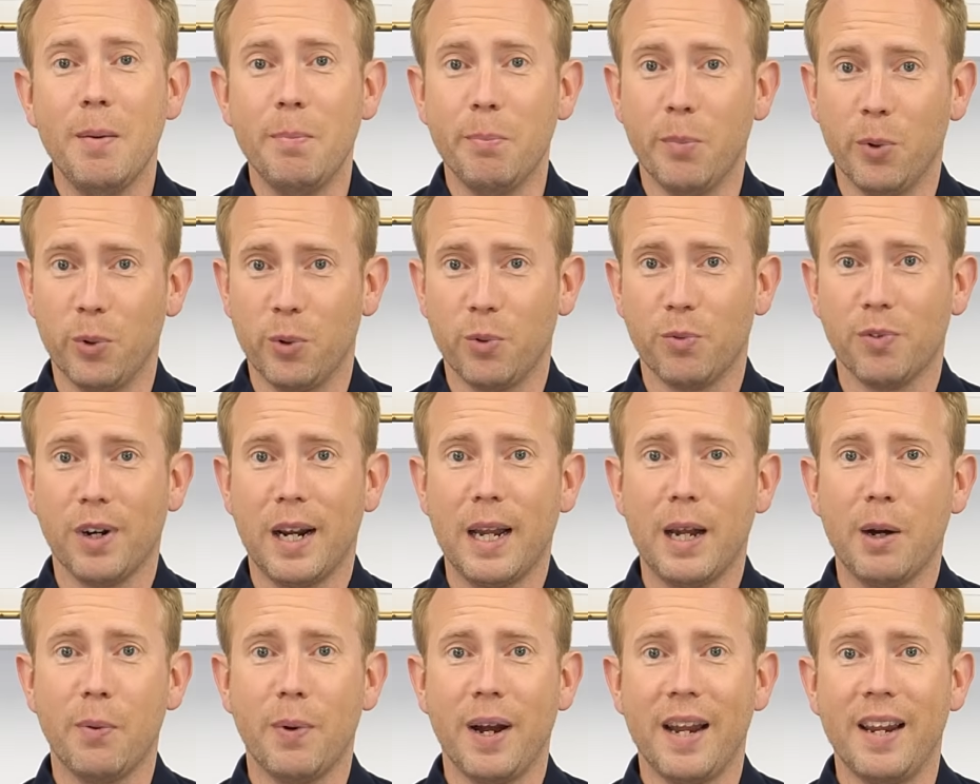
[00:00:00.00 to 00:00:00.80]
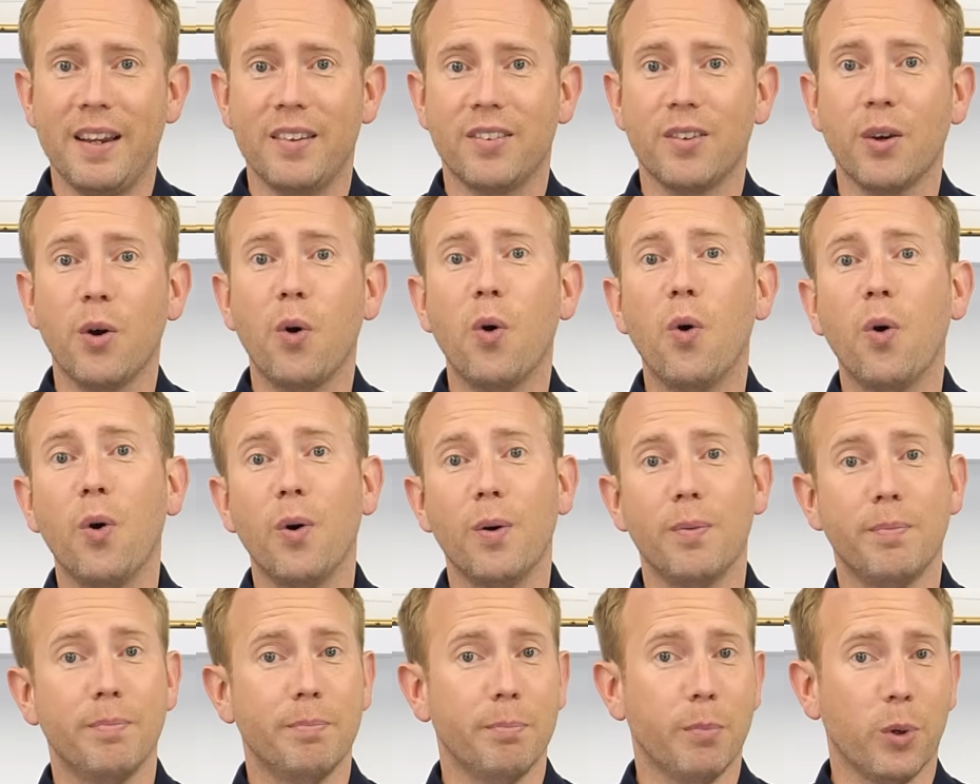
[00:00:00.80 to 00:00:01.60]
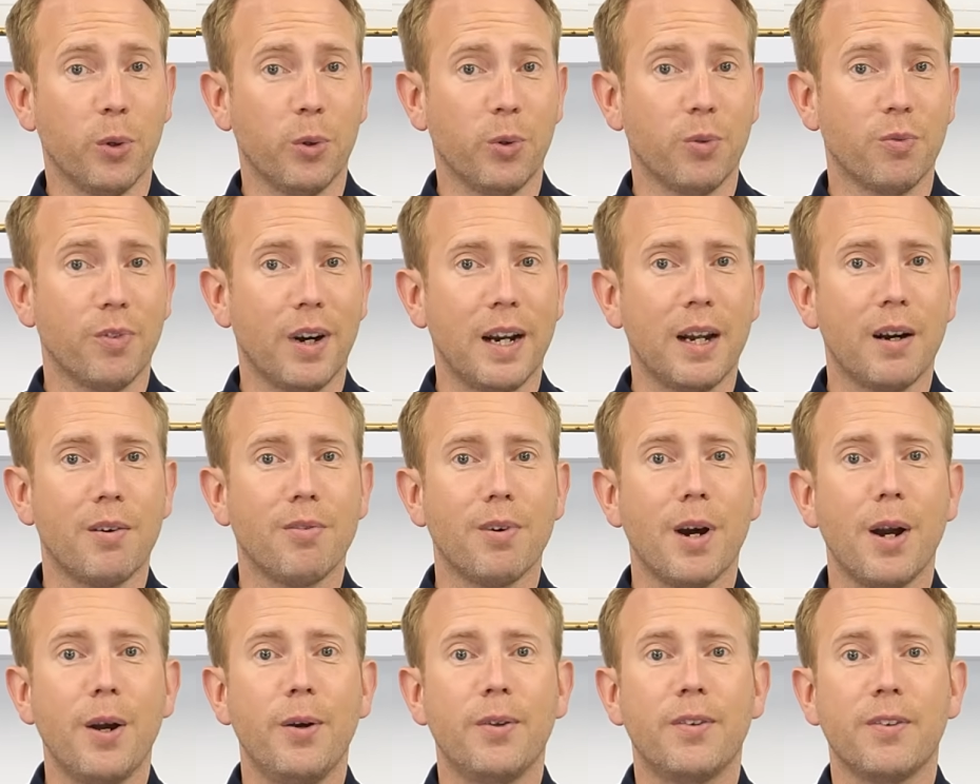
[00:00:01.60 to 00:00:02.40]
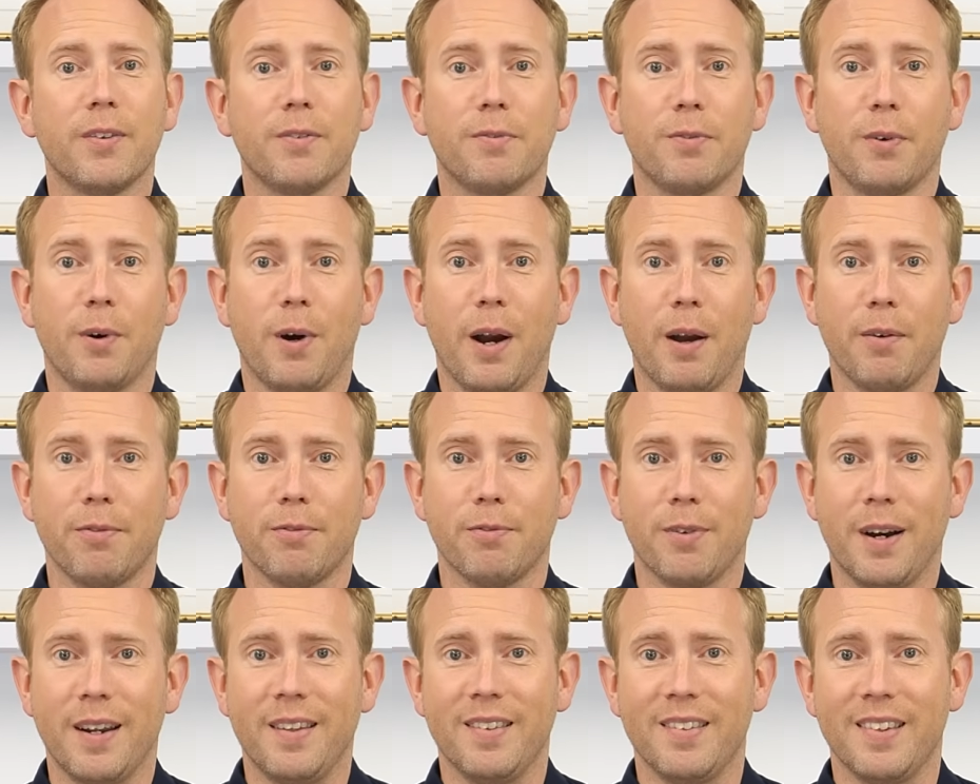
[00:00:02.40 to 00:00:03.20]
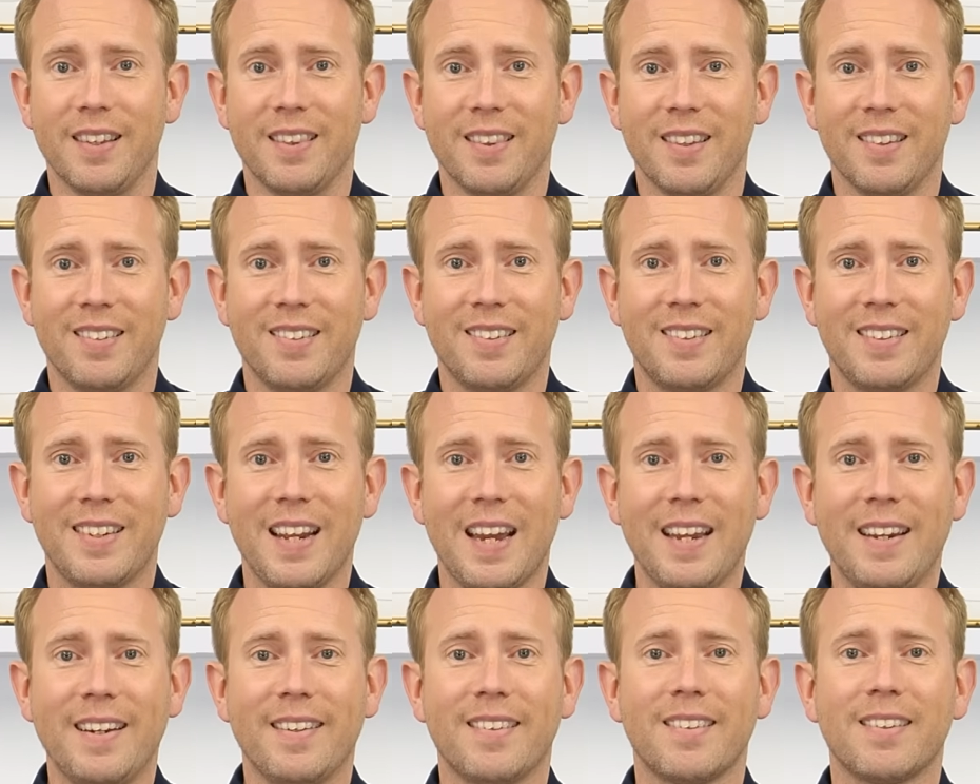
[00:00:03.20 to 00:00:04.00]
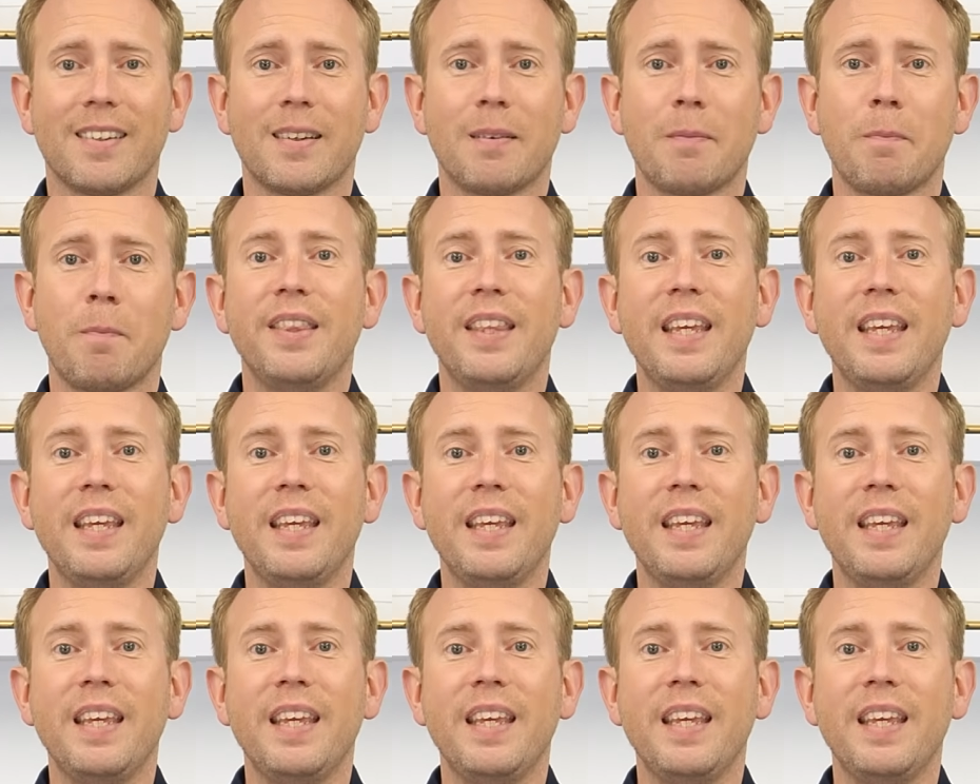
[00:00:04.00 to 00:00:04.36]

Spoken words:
model railways, or model railroads for our friends in the States.